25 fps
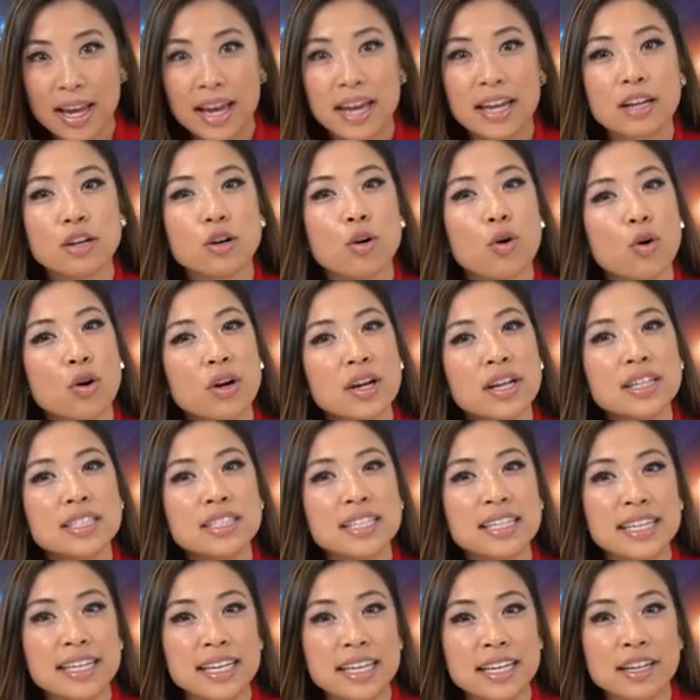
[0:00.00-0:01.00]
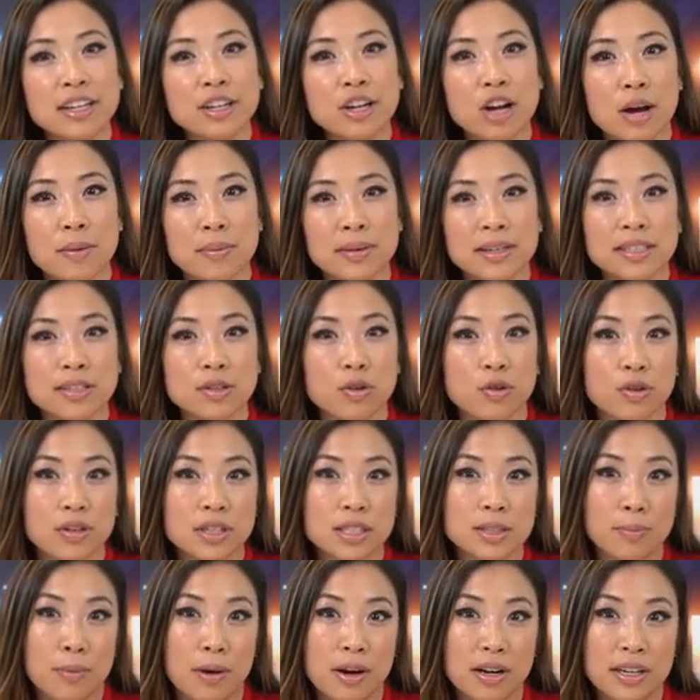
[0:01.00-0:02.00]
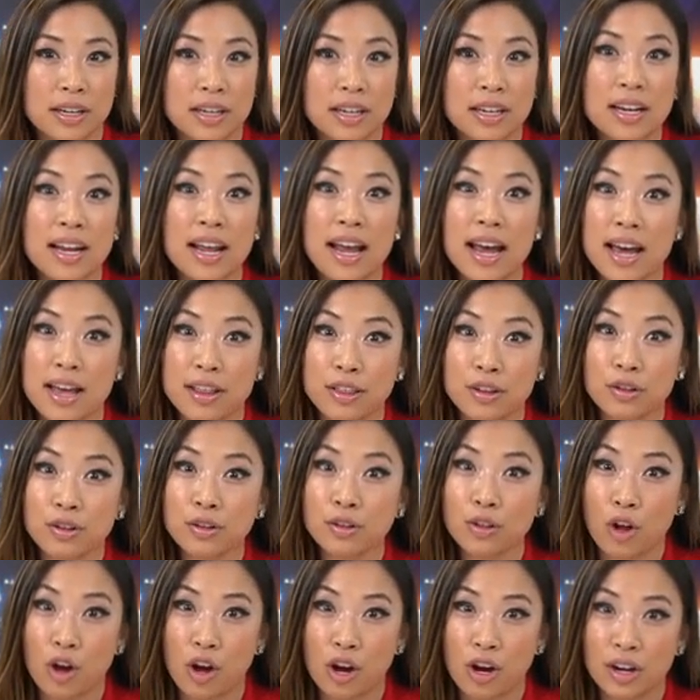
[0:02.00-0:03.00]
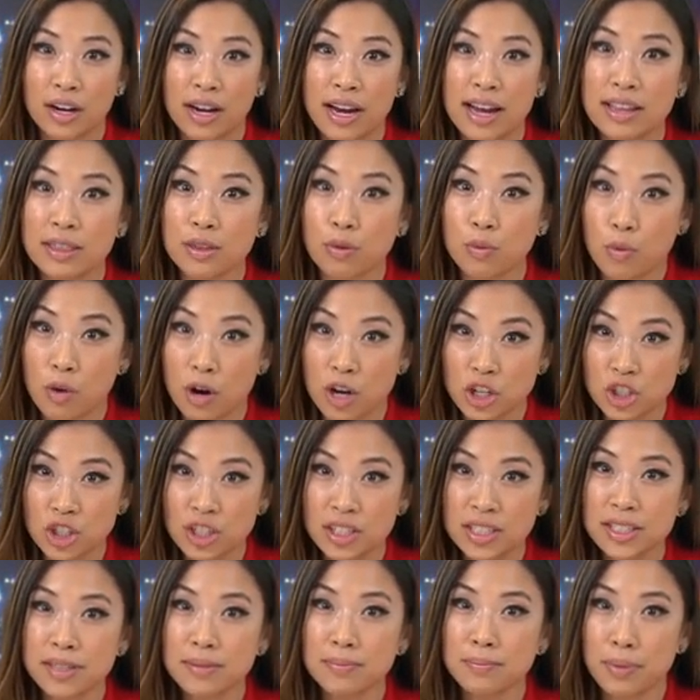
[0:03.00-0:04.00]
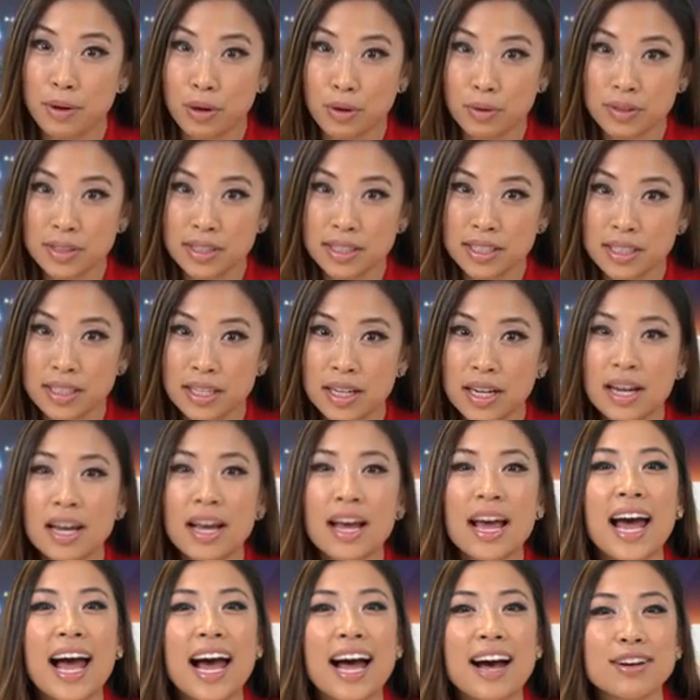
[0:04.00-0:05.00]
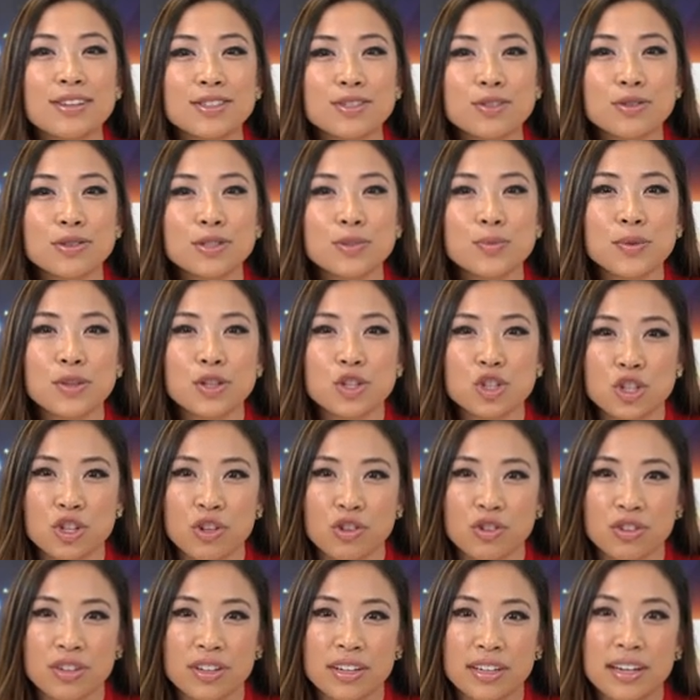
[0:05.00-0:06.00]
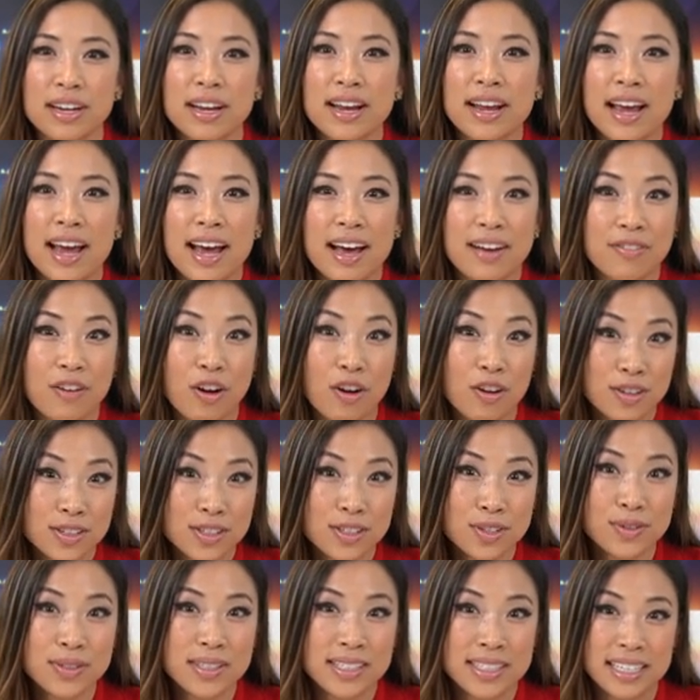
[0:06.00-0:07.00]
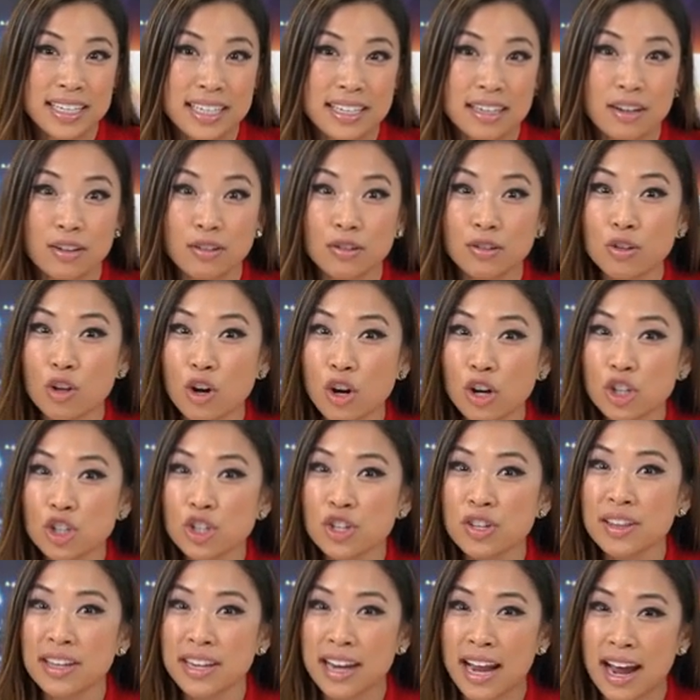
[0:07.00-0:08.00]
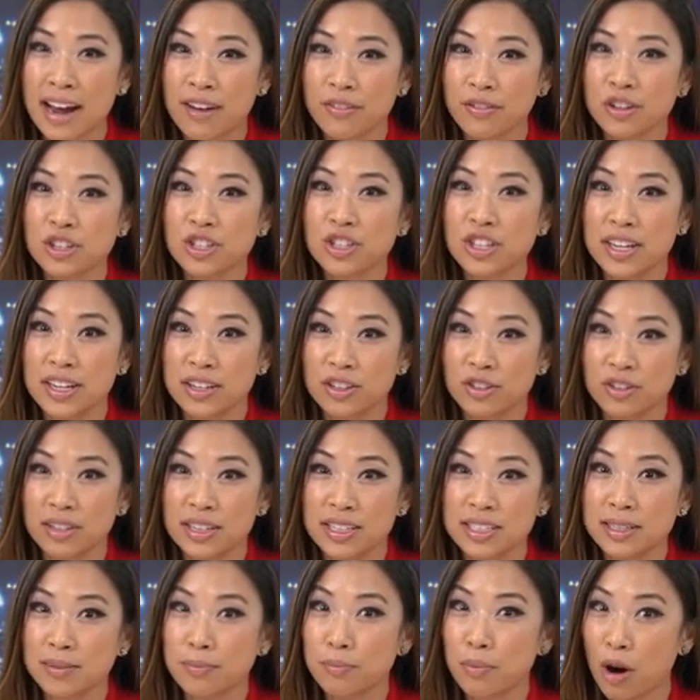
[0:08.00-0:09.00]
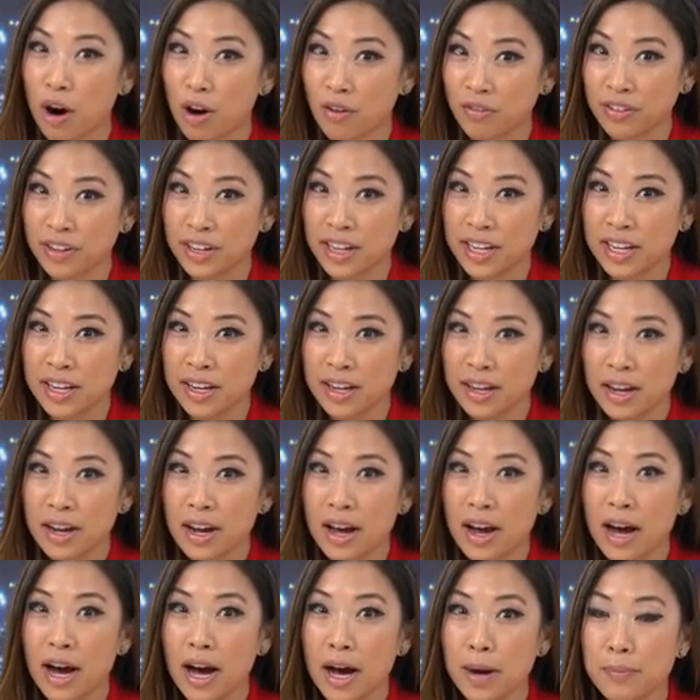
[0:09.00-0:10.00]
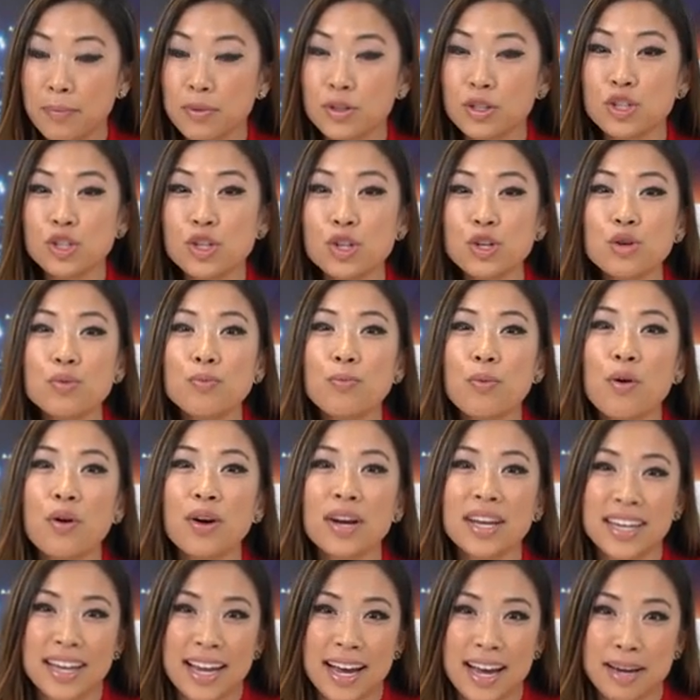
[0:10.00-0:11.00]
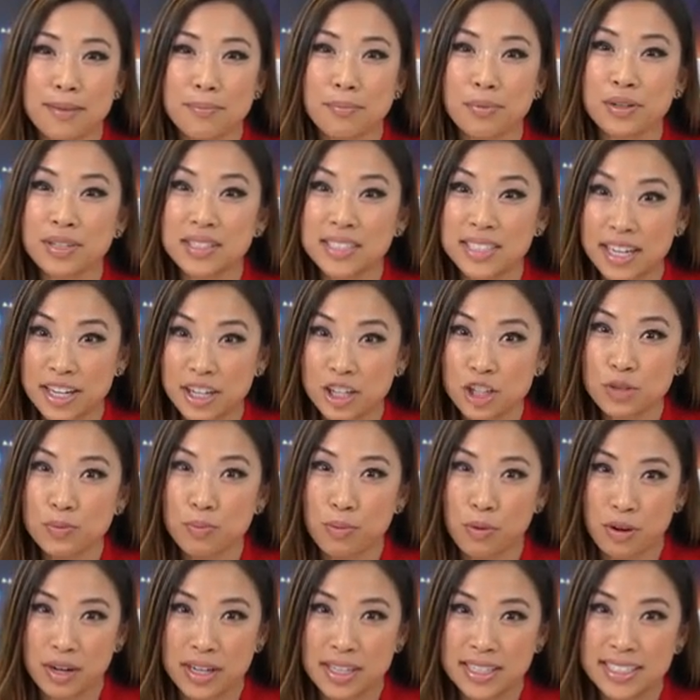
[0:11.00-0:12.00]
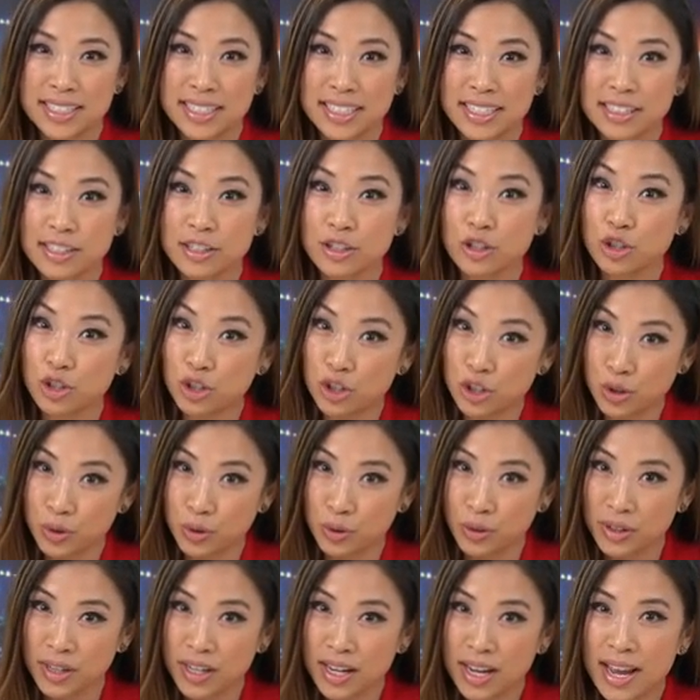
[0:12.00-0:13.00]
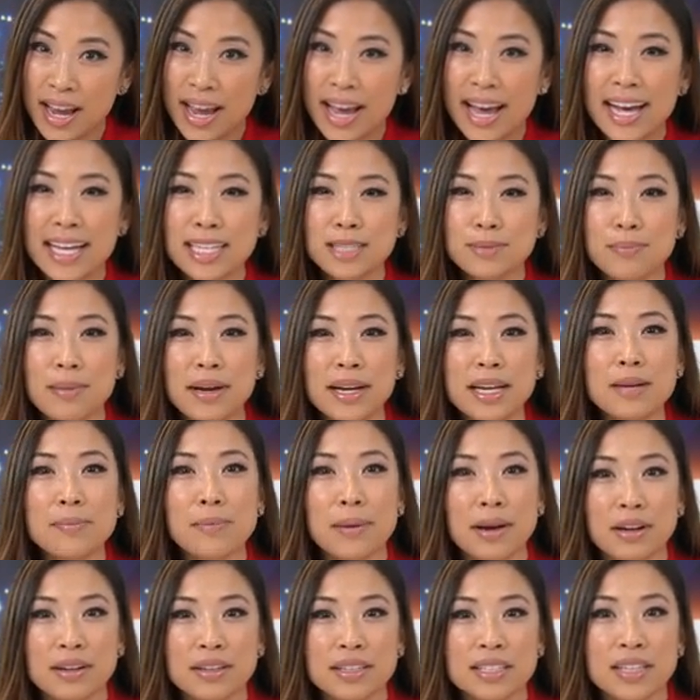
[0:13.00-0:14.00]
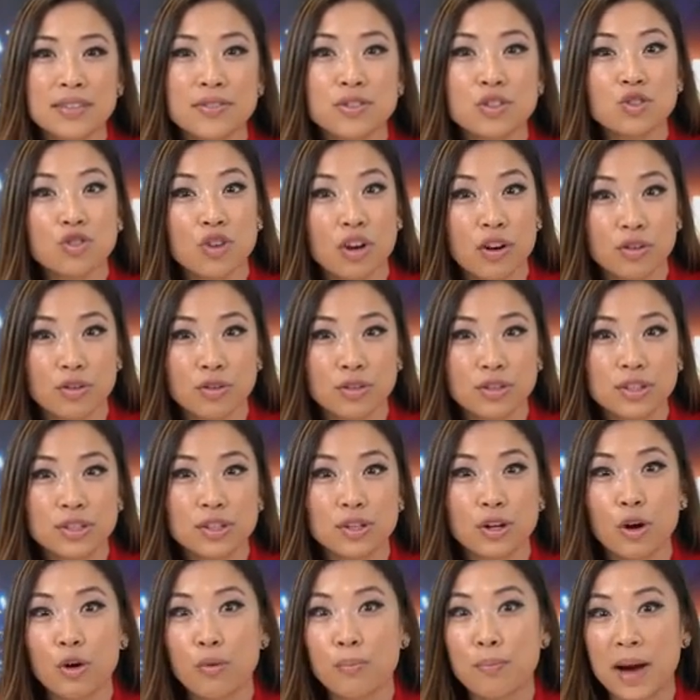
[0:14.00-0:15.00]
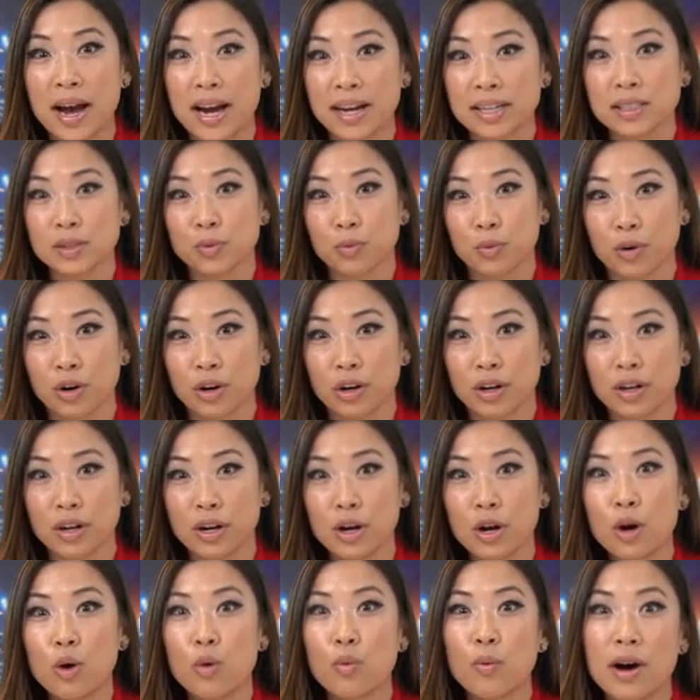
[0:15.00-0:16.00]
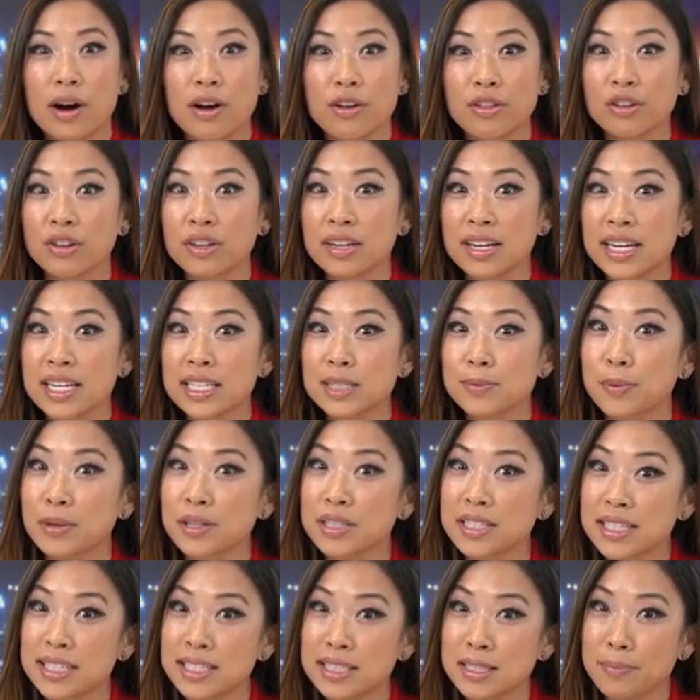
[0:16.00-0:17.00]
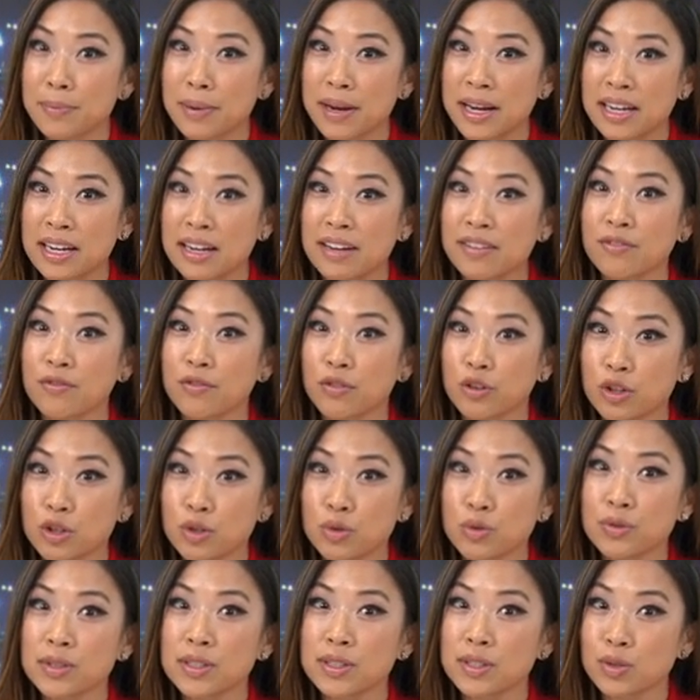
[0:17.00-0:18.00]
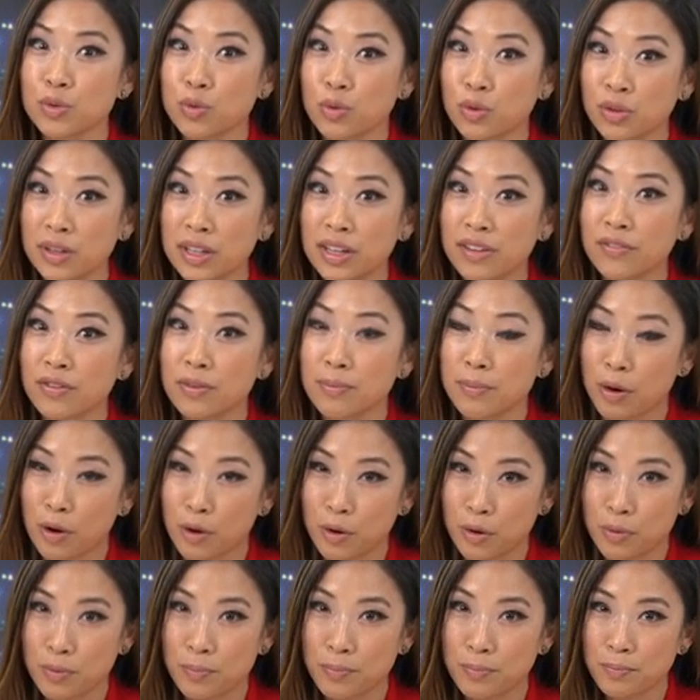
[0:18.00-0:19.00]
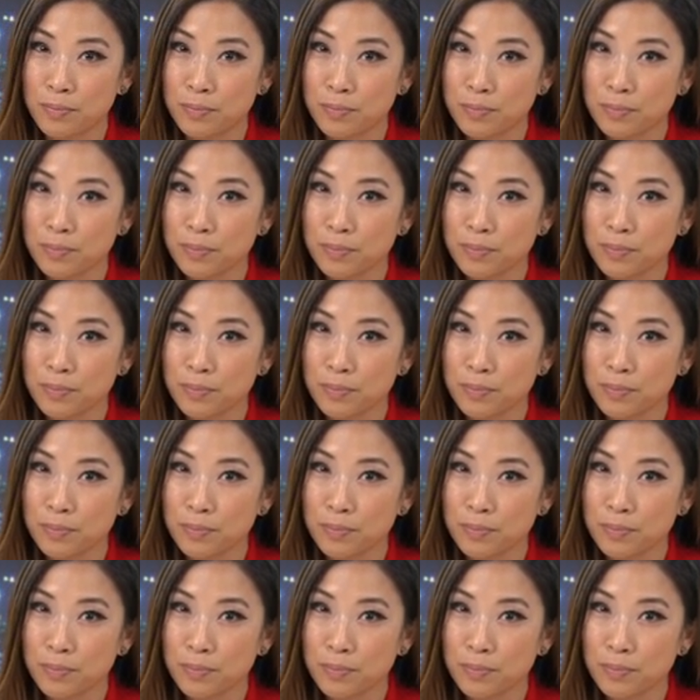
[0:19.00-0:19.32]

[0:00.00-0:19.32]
And according to economics correspondent Heather Long at the Washington Post, households with children have also seen a larger than average increase in poverty, up 2.9 percentage points since June, as many parents have struggled to go back to work while their kids participate in virtual schooling from home.